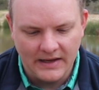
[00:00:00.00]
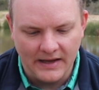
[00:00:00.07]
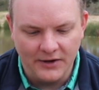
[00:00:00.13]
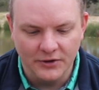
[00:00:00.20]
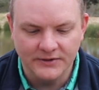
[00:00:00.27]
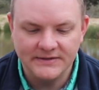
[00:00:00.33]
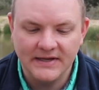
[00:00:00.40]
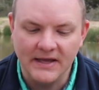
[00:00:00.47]

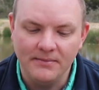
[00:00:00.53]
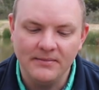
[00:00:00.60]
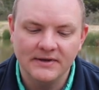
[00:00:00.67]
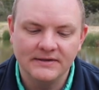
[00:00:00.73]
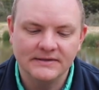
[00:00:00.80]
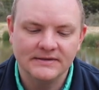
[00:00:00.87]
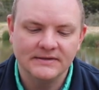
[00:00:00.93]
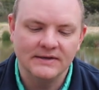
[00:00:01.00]

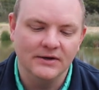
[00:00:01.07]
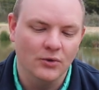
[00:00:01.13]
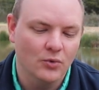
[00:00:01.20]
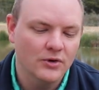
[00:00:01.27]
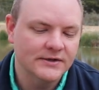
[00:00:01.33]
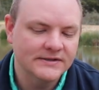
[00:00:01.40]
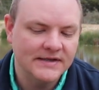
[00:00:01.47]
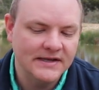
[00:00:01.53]
Entertainment, in a
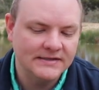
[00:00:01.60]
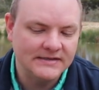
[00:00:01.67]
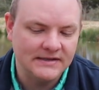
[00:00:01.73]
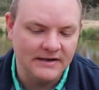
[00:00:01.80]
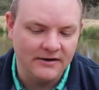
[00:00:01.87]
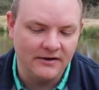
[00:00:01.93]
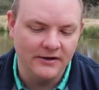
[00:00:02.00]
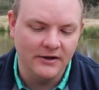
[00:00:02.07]
worst case
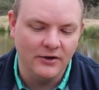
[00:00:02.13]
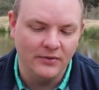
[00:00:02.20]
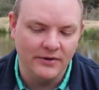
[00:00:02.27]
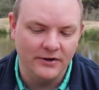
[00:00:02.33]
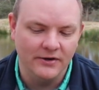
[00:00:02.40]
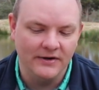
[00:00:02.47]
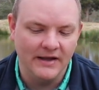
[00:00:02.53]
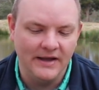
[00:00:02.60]
scenario,
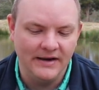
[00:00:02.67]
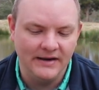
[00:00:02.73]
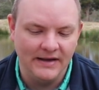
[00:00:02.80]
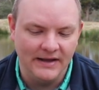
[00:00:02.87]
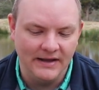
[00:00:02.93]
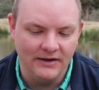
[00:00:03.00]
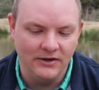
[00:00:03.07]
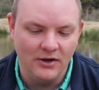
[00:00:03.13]
internet
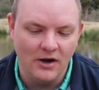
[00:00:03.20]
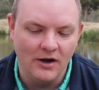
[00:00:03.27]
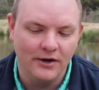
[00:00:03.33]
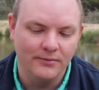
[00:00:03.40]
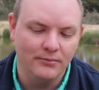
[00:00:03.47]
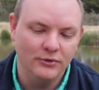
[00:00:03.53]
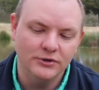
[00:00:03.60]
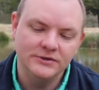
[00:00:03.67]
and
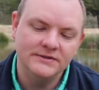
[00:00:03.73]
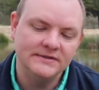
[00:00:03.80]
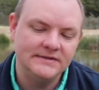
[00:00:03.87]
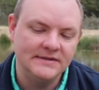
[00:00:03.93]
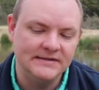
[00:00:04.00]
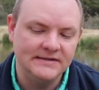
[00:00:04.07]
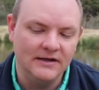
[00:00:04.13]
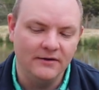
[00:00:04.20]

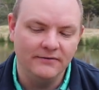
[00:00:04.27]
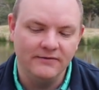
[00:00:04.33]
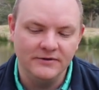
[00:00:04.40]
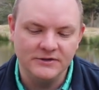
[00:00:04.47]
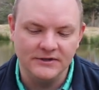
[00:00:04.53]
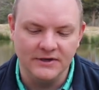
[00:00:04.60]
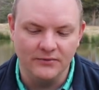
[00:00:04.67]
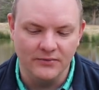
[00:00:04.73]
non-emergency
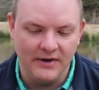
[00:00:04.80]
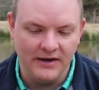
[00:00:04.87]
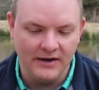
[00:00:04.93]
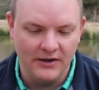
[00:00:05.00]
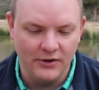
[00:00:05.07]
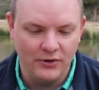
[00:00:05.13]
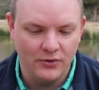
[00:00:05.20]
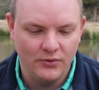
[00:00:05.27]
television and
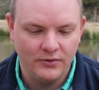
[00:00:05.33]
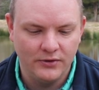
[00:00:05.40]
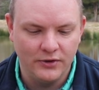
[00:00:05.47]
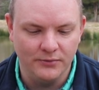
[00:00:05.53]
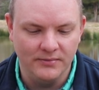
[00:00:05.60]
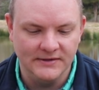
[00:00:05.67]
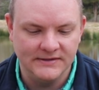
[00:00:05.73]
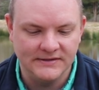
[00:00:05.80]
radio
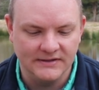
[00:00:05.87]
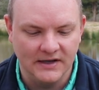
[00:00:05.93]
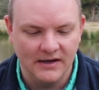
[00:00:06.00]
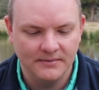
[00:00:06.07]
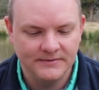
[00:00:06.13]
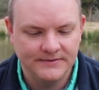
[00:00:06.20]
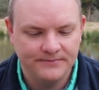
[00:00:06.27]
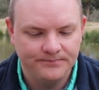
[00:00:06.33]
could be
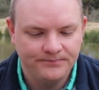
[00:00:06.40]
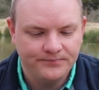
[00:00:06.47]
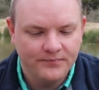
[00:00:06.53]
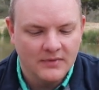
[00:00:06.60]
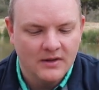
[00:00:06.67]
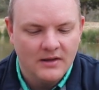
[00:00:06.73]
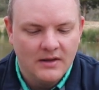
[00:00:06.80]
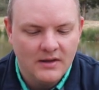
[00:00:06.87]
stopped.
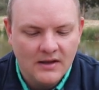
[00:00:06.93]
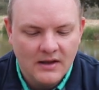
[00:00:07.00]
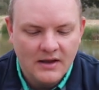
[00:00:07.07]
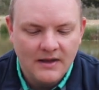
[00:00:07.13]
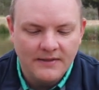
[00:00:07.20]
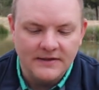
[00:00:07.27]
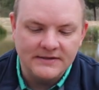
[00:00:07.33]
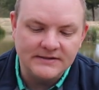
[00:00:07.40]

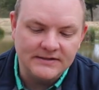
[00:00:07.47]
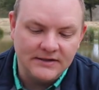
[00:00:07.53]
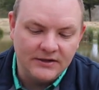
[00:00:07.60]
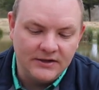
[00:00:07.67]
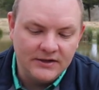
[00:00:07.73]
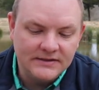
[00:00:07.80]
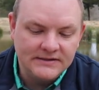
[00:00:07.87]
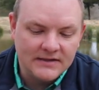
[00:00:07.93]
This is a
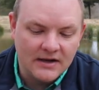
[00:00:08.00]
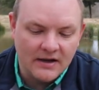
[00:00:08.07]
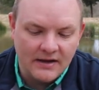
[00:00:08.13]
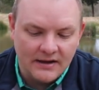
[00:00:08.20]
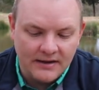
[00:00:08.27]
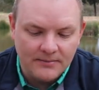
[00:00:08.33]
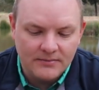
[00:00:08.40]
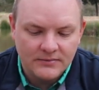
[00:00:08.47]
good
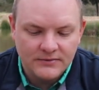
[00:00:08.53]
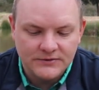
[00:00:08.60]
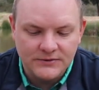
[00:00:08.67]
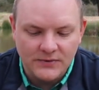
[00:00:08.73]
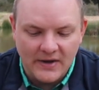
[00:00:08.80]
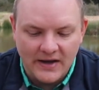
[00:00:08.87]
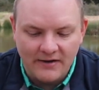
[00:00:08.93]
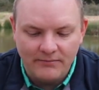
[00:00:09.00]
time
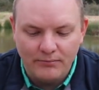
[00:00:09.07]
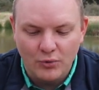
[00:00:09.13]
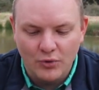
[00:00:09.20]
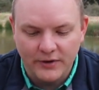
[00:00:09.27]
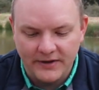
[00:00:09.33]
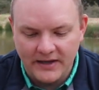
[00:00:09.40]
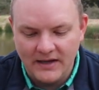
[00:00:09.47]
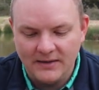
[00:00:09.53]
to have
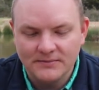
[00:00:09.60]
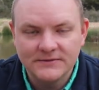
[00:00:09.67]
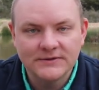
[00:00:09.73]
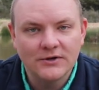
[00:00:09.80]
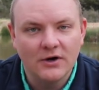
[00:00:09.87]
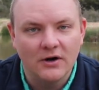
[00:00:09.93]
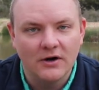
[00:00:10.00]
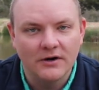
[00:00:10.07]
board games,
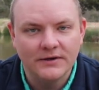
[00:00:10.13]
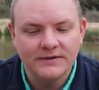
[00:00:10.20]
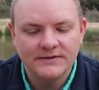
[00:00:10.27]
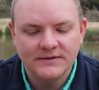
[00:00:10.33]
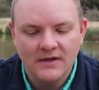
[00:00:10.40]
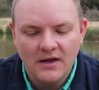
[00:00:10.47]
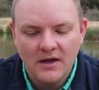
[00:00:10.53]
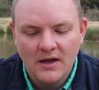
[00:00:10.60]

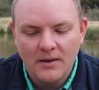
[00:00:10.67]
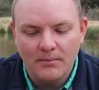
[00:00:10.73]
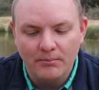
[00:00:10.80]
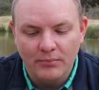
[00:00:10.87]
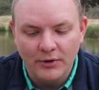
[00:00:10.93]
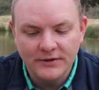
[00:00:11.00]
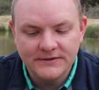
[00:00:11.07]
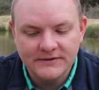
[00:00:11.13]
cards,
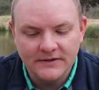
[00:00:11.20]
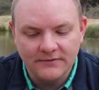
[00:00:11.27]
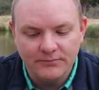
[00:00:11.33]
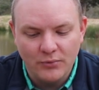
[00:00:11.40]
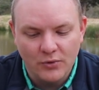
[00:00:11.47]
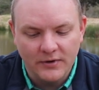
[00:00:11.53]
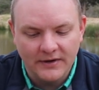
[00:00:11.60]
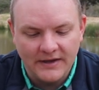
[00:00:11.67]
books
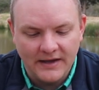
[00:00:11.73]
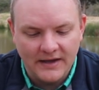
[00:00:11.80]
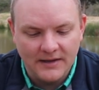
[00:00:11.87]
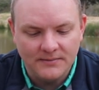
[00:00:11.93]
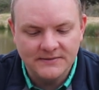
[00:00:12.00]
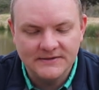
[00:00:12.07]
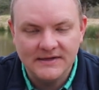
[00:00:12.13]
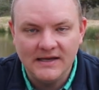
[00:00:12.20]
of board
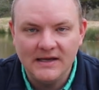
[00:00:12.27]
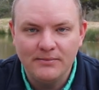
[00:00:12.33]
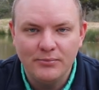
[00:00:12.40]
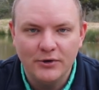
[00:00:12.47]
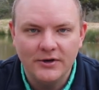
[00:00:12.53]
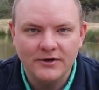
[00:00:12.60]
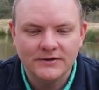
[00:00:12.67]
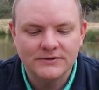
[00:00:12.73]
games,
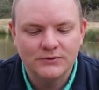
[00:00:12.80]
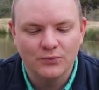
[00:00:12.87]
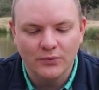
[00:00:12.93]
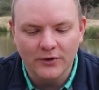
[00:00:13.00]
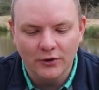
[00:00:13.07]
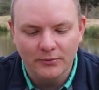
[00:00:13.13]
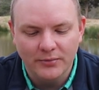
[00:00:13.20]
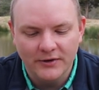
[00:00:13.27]
e-books,
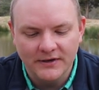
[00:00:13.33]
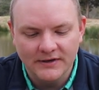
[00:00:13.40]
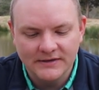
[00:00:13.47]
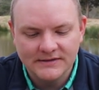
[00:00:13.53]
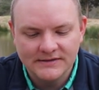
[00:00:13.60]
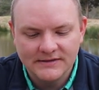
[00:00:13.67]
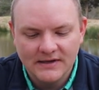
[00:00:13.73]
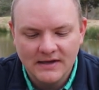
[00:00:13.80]
real
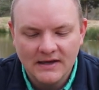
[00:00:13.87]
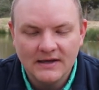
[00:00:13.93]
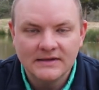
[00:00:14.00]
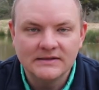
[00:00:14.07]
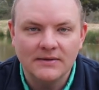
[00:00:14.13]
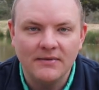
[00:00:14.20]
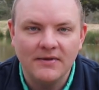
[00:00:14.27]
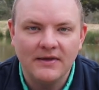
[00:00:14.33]
books,
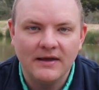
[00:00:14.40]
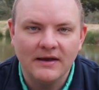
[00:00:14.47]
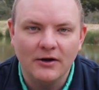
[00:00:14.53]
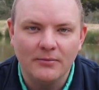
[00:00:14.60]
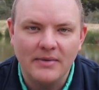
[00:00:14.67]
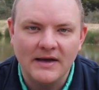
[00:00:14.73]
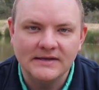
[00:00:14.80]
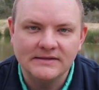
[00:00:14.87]
something that can
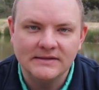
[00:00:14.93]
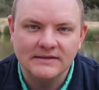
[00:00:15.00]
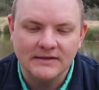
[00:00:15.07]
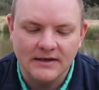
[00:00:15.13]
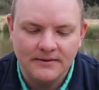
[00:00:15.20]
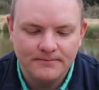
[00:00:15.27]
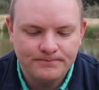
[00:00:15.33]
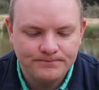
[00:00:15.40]
help pass the
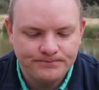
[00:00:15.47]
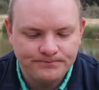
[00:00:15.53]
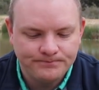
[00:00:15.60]
time.